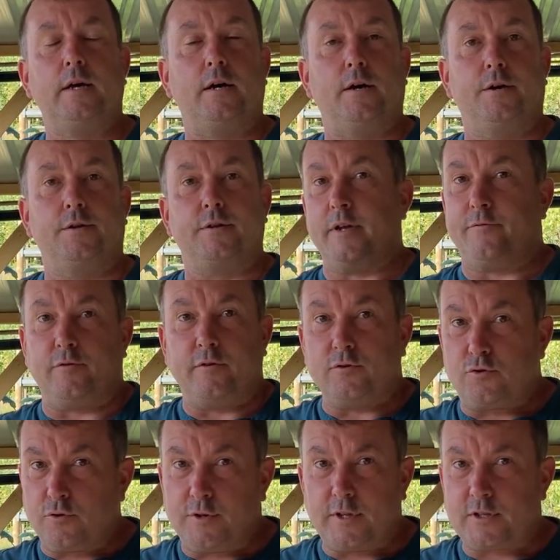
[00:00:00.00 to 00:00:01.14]
And if you're
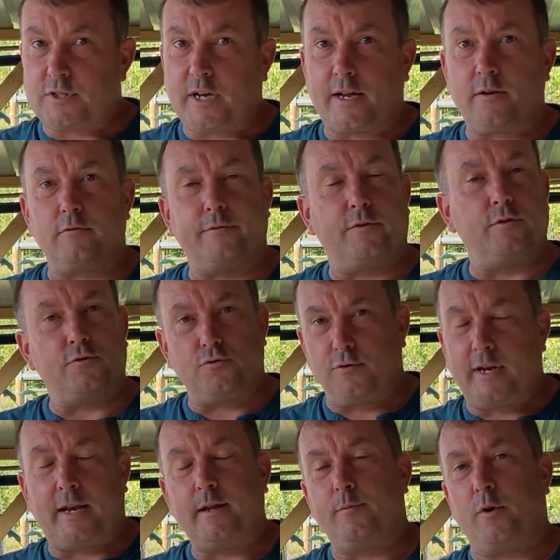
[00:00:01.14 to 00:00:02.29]
enjoying the channel, if you're enjoying
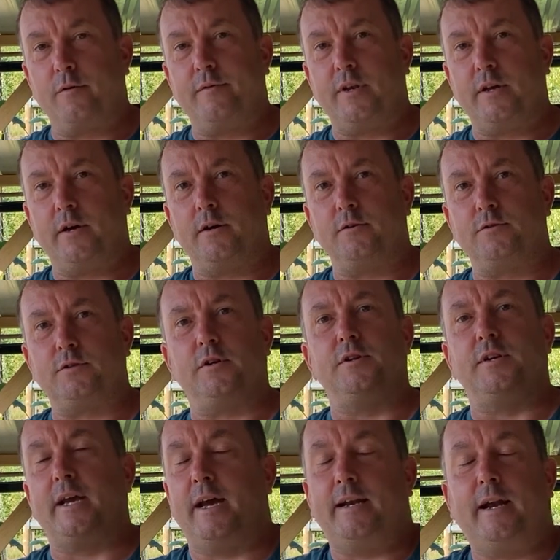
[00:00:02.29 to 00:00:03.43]
any of my videos and you're
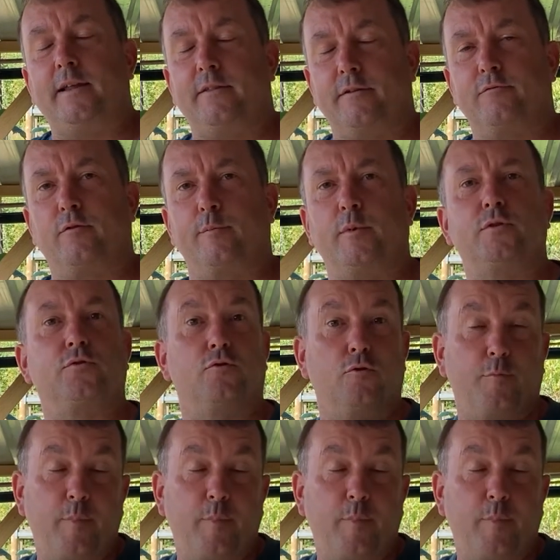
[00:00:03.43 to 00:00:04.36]
getting anything from it at all,